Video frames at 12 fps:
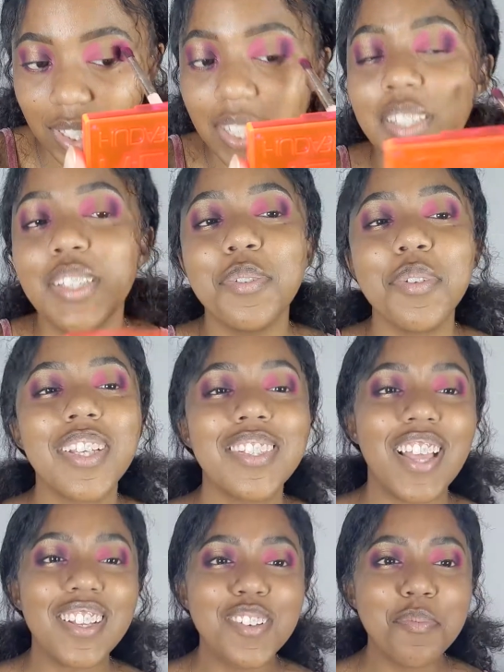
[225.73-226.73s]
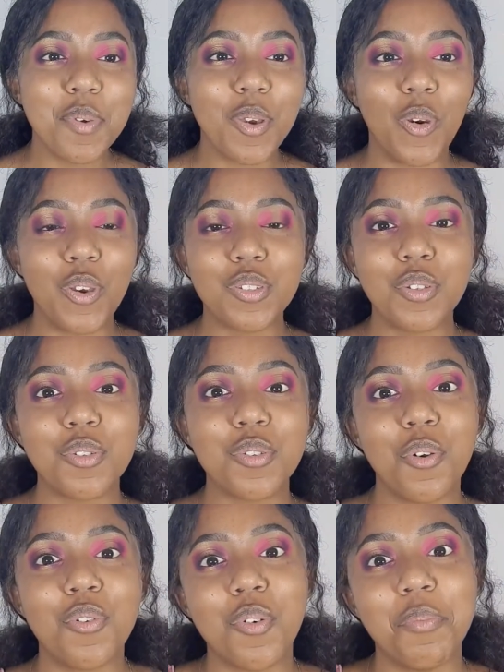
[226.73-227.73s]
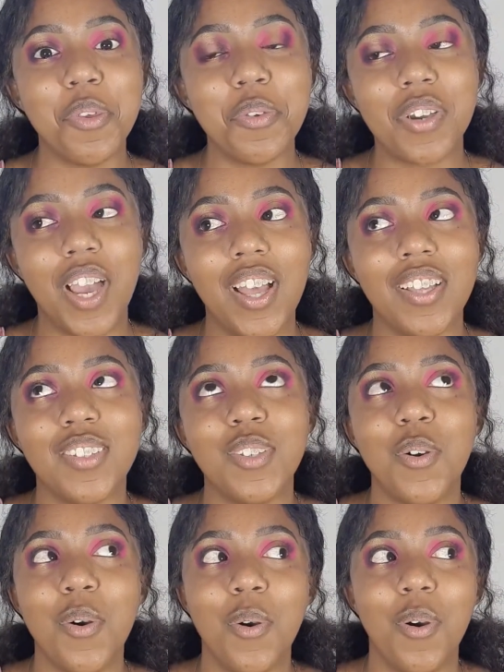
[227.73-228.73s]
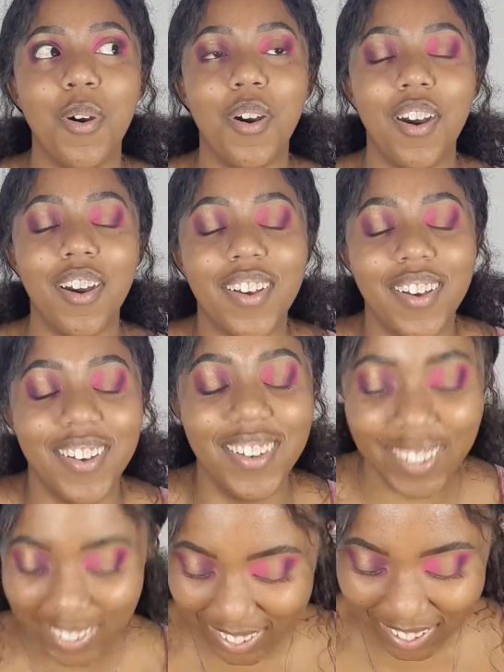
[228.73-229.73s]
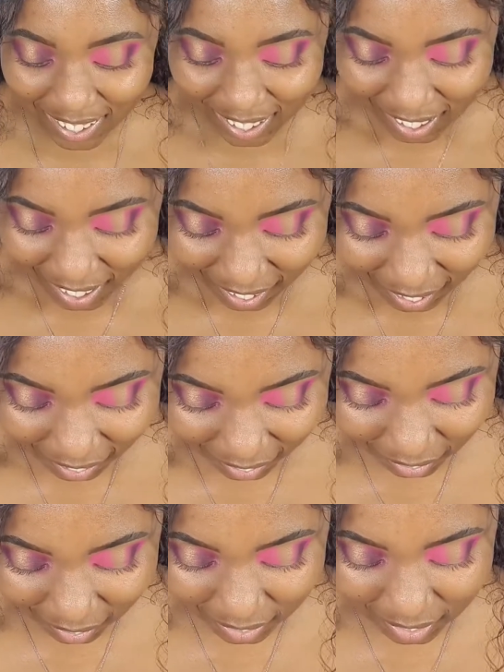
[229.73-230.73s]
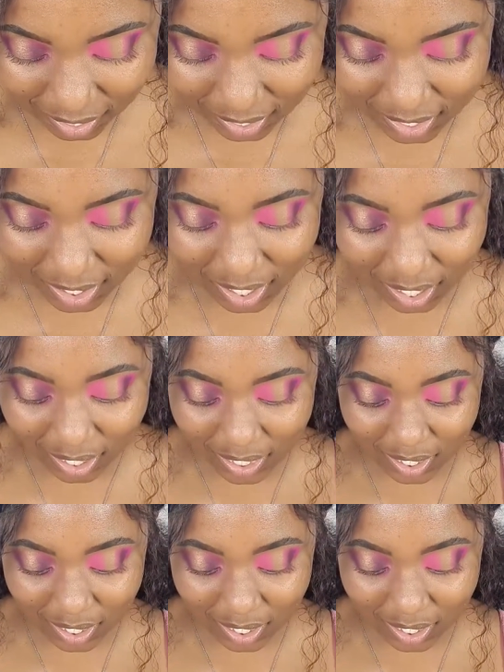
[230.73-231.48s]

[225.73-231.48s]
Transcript: This week has actually been going so slow for me, you guys. Yo. Yesterday